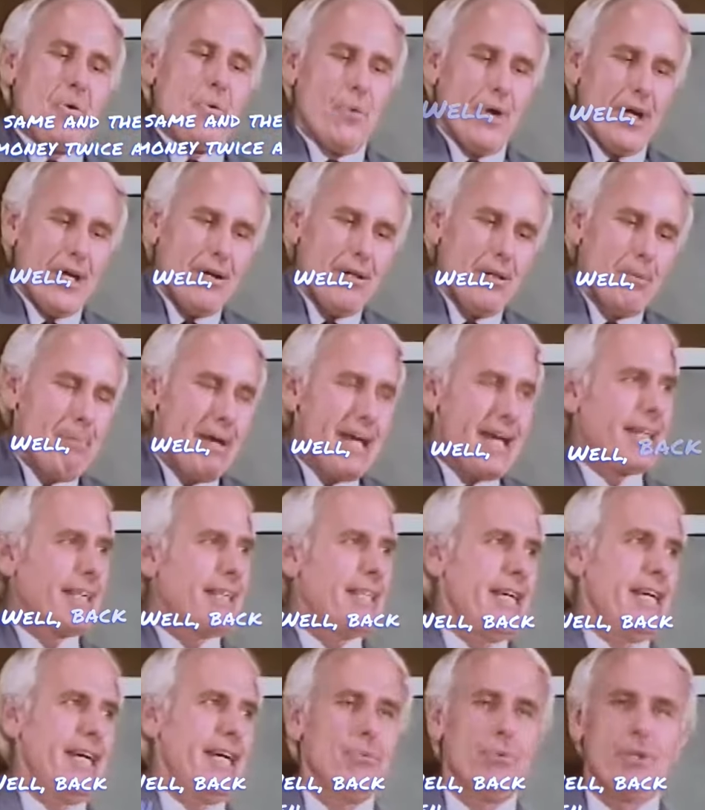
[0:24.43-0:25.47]
Well, back
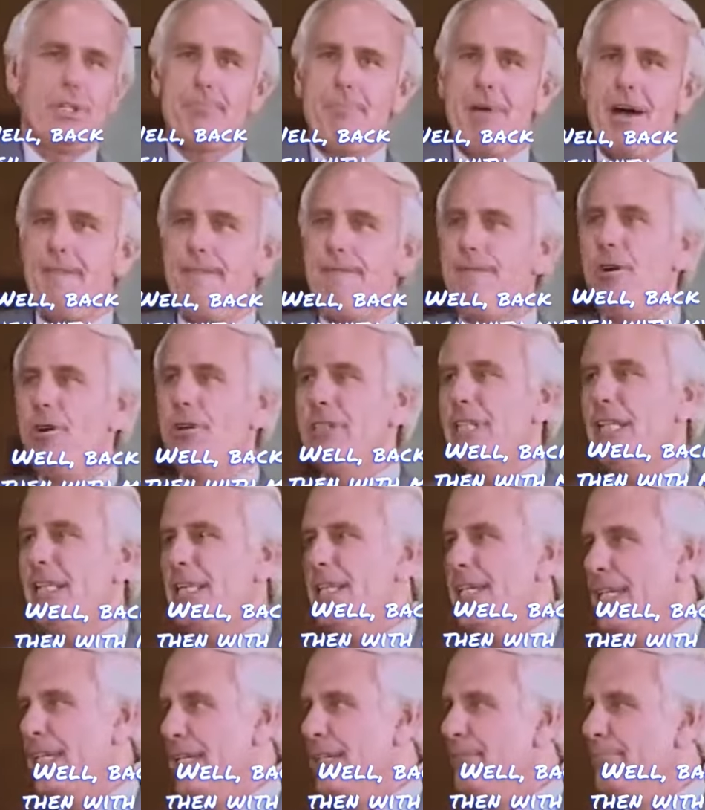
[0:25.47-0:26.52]
then, with my faulty
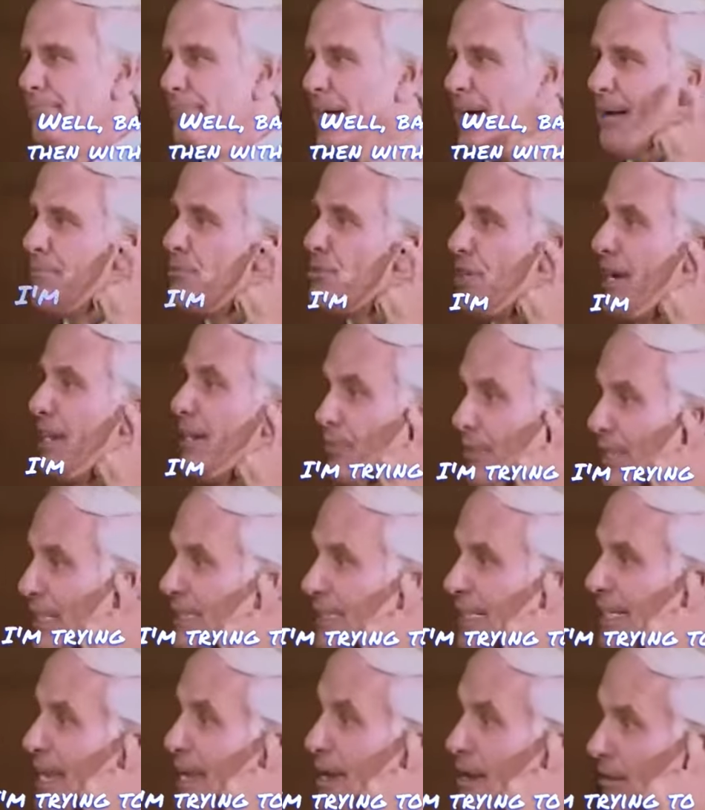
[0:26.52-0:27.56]
thinking, I'm trying to
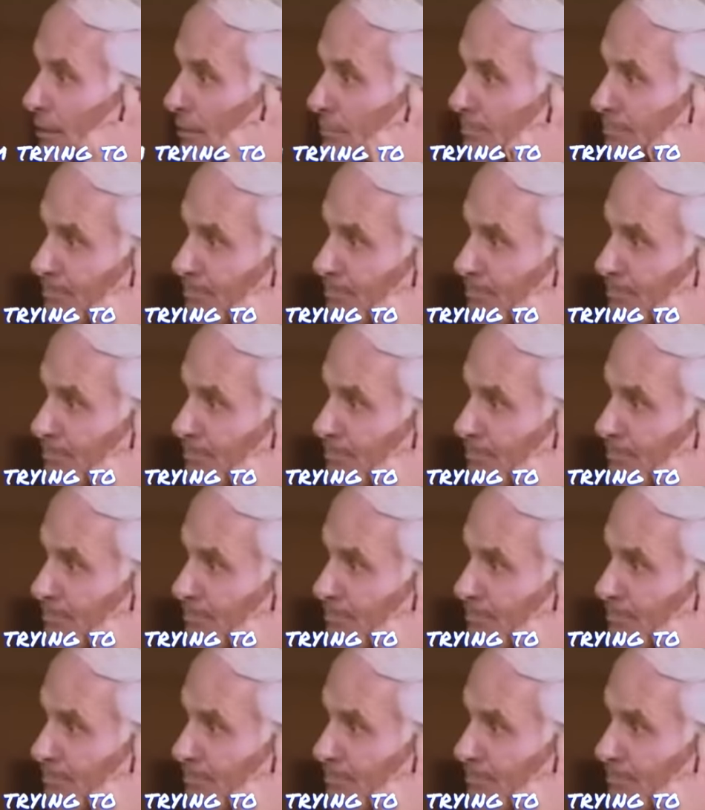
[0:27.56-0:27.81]
reason it out.